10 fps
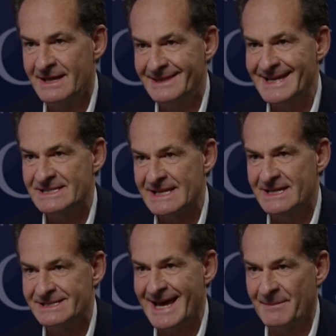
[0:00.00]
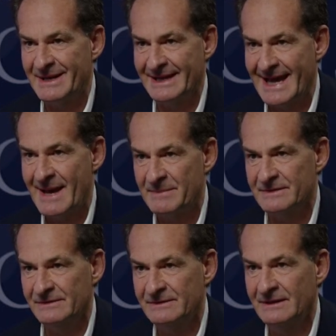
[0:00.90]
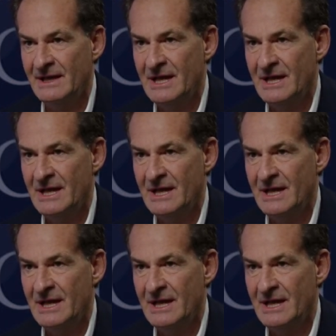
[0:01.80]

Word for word: they say is happening happens